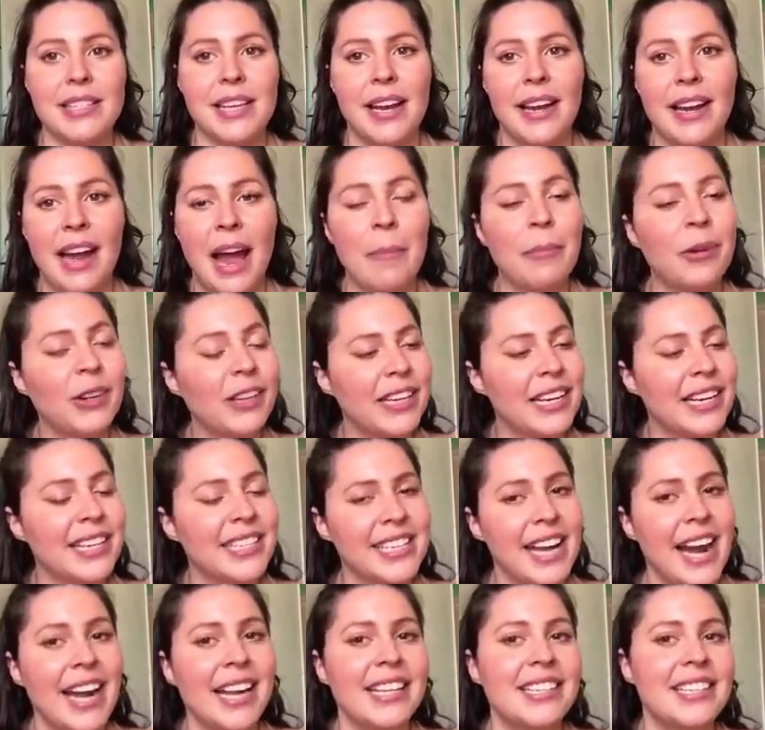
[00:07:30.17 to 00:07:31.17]
and I'm really
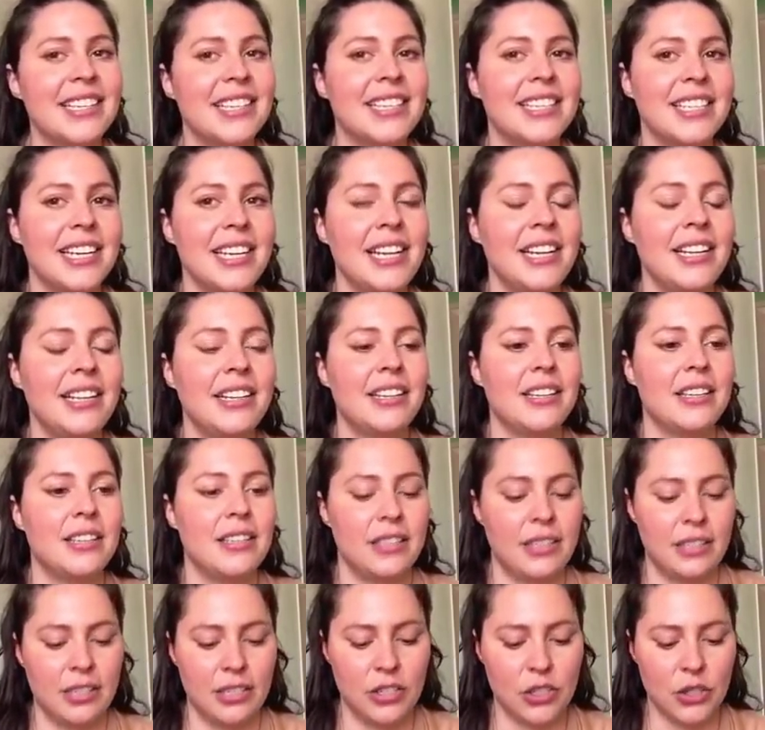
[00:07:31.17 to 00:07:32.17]
excited to see
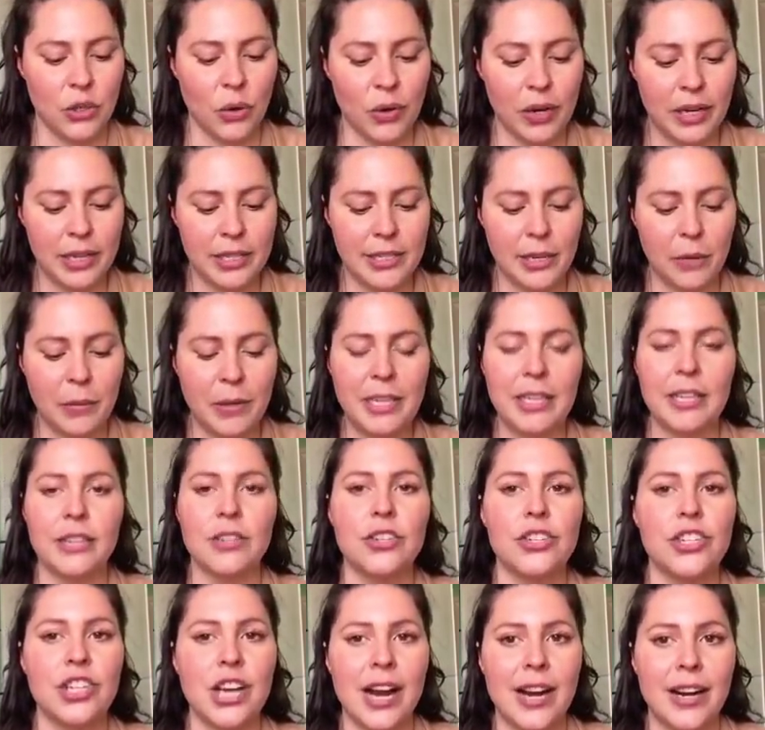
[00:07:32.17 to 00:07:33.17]
the stories that we can
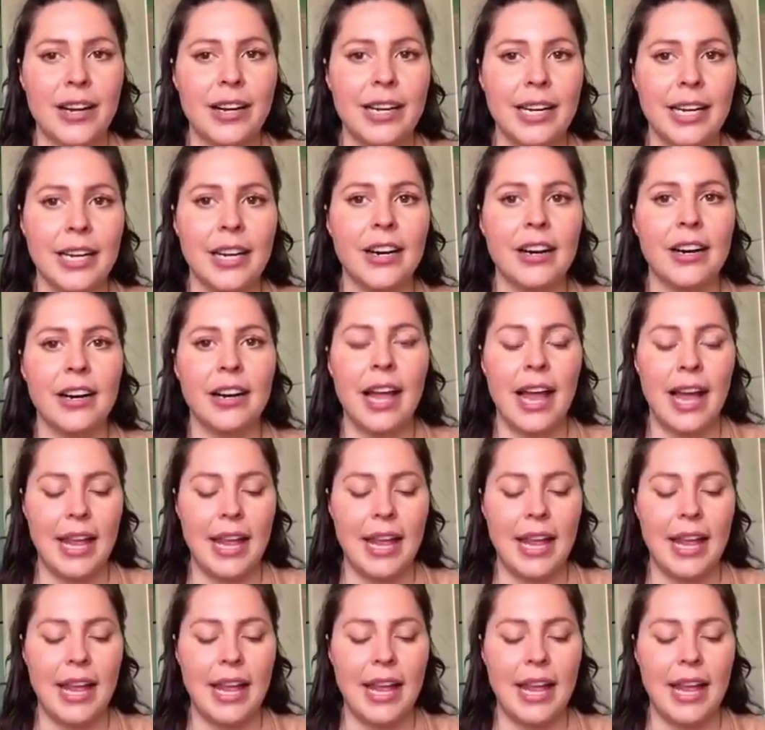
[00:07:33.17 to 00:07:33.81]
share here